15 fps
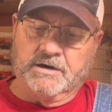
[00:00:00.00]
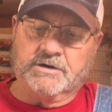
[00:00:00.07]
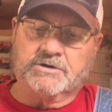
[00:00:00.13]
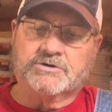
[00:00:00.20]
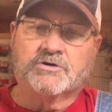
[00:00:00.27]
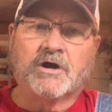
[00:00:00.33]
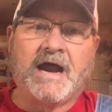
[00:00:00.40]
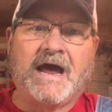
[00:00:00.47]

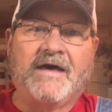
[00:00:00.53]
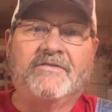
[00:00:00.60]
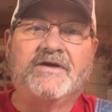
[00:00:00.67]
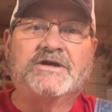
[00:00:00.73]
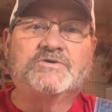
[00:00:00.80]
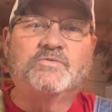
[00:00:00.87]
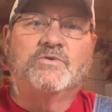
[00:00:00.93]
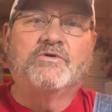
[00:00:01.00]
Try
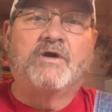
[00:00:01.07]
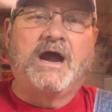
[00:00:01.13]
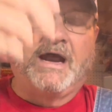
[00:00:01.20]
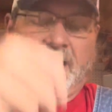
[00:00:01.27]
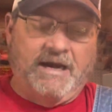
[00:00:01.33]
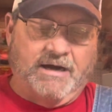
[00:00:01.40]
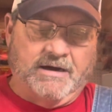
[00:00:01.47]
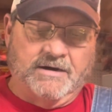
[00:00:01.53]
this one
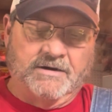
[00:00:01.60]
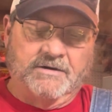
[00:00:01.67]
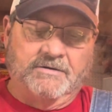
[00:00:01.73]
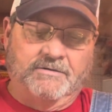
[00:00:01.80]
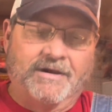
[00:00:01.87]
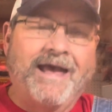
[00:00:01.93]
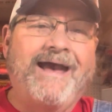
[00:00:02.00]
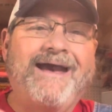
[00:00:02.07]
right here.
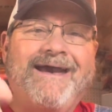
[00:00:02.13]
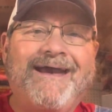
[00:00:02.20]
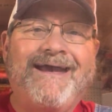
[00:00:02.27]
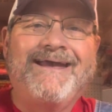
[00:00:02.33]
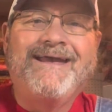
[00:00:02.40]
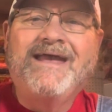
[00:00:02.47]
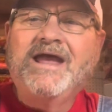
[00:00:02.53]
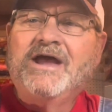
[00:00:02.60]

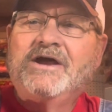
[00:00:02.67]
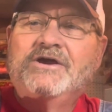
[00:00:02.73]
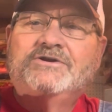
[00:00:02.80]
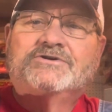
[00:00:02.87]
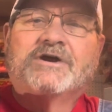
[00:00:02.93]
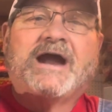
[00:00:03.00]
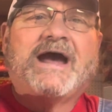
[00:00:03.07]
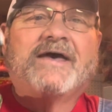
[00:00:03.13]

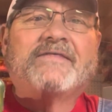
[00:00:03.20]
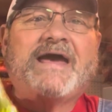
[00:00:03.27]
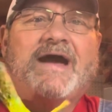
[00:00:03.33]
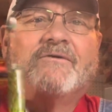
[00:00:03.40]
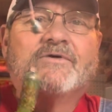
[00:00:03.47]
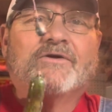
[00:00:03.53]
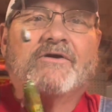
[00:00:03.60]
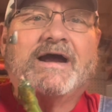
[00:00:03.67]
Try
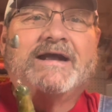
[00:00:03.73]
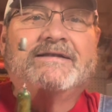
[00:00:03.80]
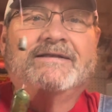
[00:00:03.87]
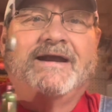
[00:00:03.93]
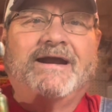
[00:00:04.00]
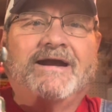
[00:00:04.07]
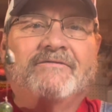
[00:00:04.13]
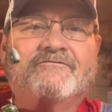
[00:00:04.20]
that one right
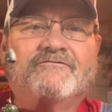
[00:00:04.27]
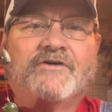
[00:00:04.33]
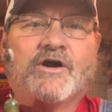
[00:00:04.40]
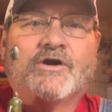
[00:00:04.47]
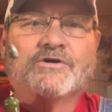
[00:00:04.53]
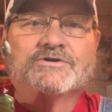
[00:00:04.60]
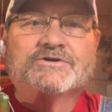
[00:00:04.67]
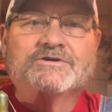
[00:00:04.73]
there
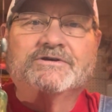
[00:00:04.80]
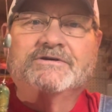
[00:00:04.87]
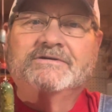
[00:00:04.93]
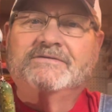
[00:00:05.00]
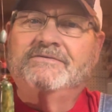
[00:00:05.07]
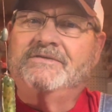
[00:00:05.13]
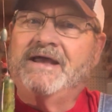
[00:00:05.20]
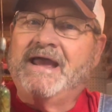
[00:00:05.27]
first.
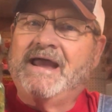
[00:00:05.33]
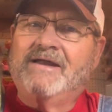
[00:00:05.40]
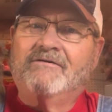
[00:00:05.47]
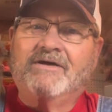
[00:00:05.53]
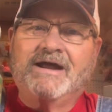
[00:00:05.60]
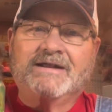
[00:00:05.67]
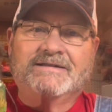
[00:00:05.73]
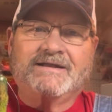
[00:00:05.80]
That
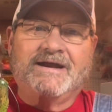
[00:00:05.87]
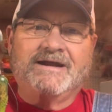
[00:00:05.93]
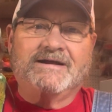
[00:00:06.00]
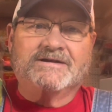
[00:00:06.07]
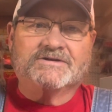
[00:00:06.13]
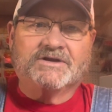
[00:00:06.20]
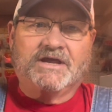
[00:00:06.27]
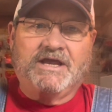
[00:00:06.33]
right
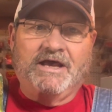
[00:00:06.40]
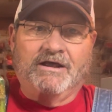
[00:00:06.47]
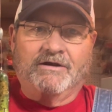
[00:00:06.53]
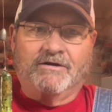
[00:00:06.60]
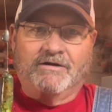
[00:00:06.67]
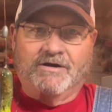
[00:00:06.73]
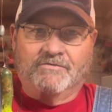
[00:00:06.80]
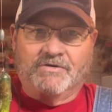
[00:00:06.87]
there is a
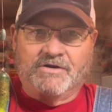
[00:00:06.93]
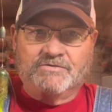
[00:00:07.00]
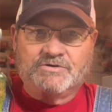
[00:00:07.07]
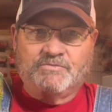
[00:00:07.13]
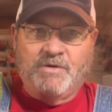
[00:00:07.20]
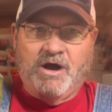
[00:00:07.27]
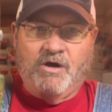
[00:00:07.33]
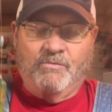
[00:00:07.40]
killer on those
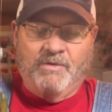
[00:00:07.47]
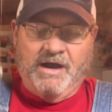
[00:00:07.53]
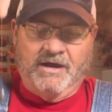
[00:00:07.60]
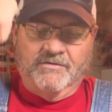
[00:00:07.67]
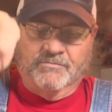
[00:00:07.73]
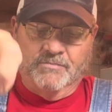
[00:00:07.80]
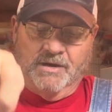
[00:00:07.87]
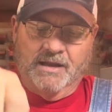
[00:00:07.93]

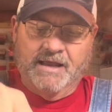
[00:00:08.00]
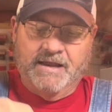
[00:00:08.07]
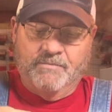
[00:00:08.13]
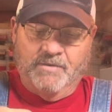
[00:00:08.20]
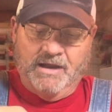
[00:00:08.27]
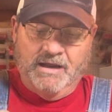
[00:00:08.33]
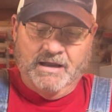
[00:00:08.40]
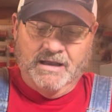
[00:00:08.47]
smallmouth, believe me.